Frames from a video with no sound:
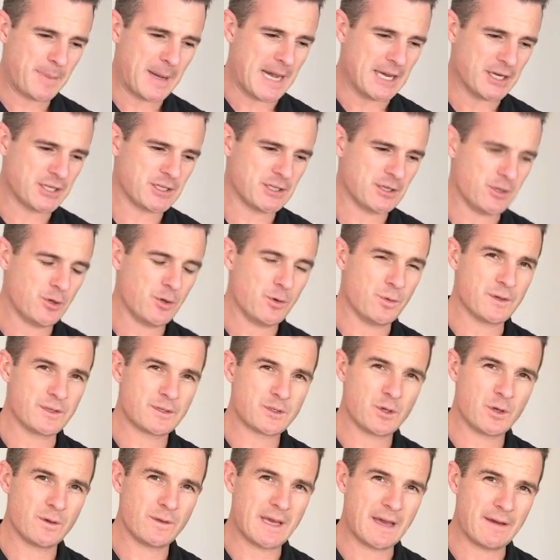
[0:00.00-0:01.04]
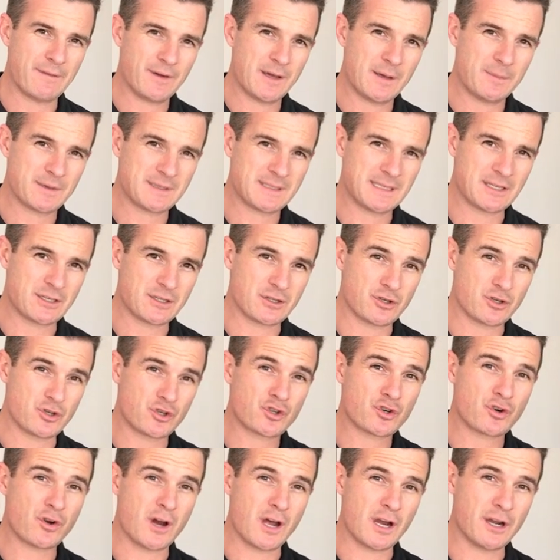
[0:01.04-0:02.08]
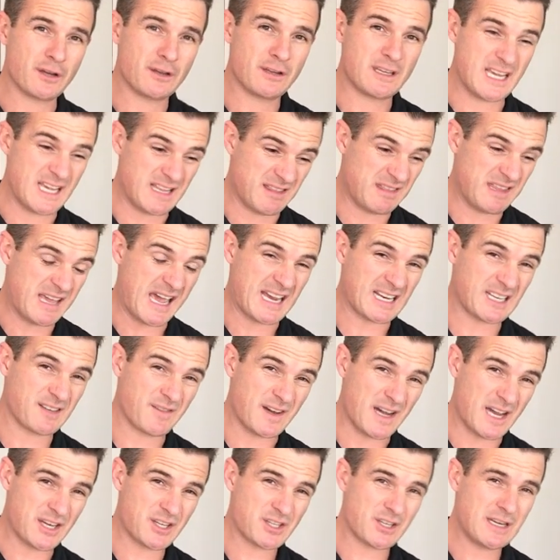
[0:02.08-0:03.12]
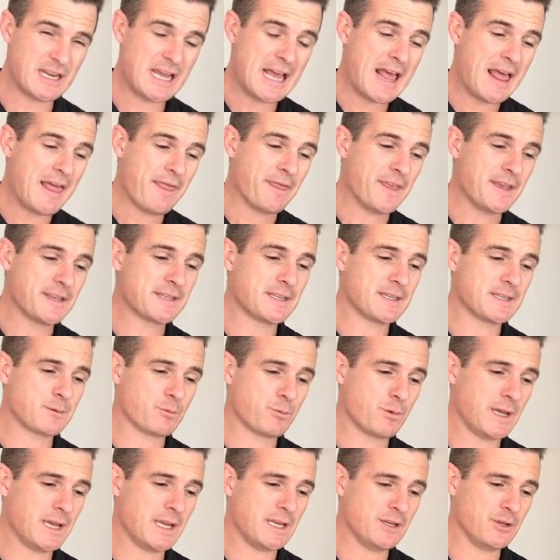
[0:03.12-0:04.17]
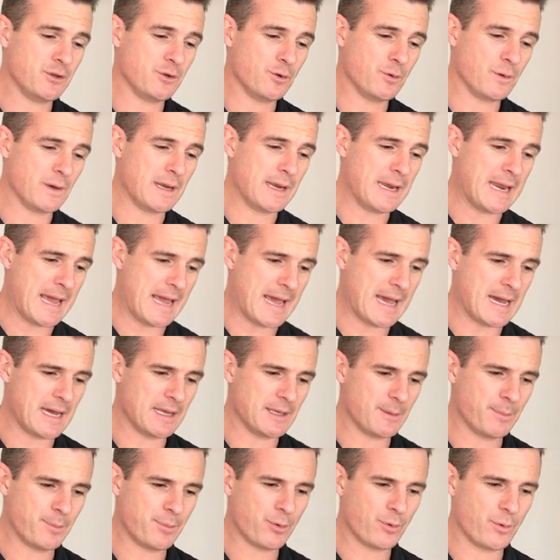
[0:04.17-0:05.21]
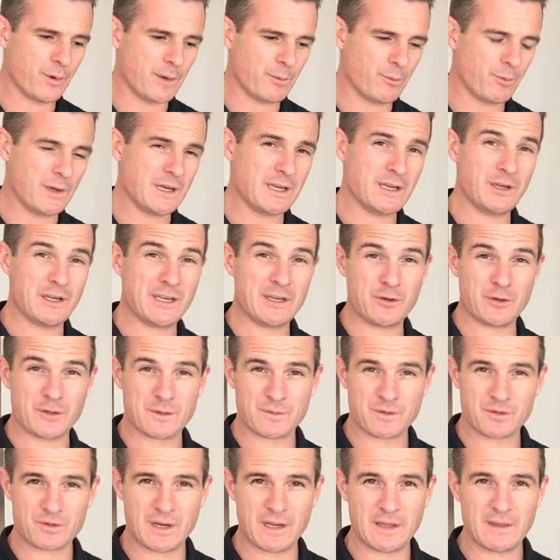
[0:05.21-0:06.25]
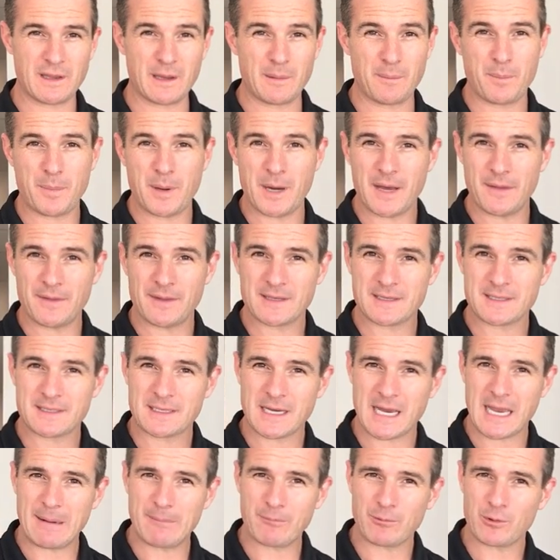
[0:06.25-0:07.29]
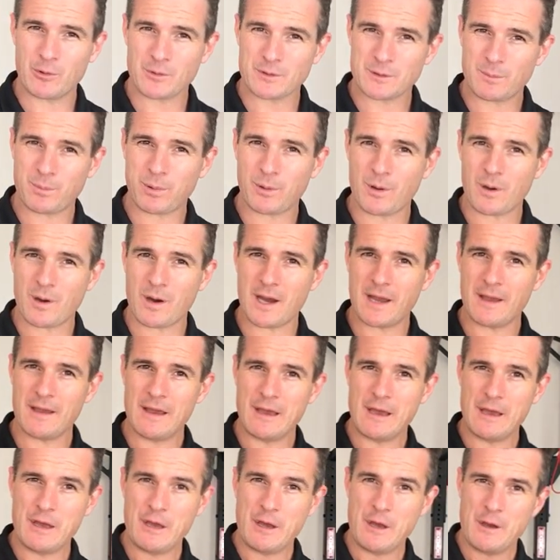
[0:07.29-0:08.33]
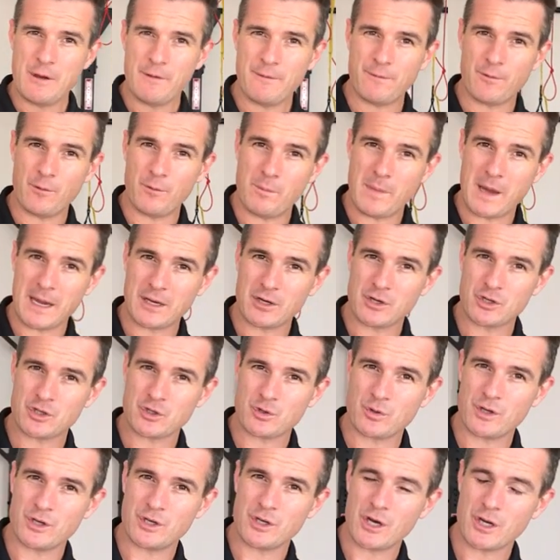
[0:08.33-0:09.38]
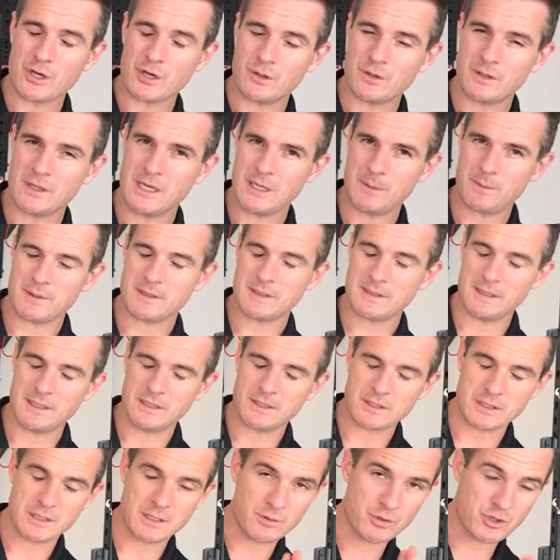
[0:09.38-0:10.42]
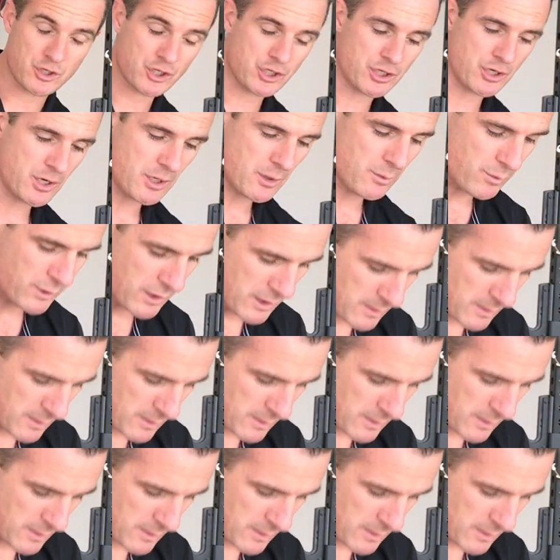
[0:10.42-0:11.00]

patient who was doing that hip extension to try and get the activation. This is when you are now at the point where you need to do some strengthening, but the same rules apply for making sure you don't go into hip extension. I'll show you